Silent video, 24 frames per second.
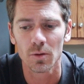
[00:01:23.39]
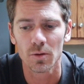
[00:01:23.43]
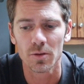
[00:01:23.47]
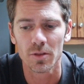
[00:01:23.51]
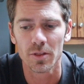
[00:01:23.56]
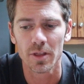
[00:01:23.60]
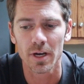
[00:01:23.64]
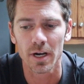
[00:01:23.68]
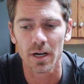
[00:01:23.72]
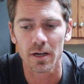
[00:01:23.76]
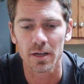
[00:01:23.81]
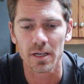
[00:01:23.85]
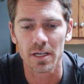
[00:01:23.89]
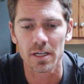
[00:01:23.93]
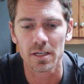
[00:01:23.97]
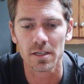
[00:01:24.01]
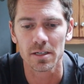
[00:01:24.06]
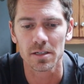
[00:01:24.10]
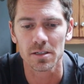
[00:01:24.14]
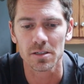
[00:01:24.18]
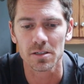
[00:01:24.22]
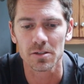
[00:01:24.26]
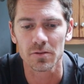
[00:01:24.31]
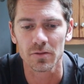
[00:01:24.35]
There
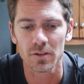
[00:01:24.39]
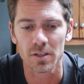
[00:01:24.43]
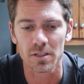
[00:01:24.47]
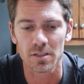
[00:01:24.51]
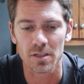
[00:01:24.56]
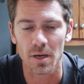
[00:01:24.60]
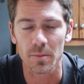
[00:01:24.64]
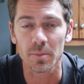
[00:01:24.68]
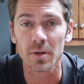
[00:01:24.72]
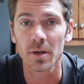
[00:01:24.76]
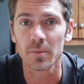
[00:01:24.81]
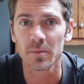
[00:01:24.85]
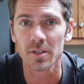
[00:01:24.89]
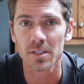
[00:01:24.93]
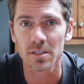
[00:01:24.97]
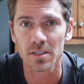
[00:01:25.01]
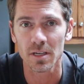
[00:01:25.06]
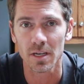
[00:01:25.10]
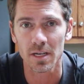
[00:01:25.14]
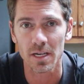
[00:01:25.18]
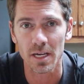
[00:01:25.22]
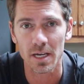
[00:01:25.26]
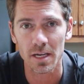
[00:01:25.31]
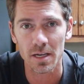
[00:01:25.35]
is, for this upcoming
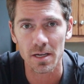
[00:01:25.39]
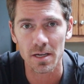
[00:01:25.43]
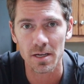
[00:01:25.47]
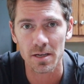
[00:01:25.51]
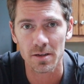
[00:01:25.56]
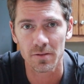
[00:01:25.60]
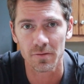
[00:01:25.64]
Sunday,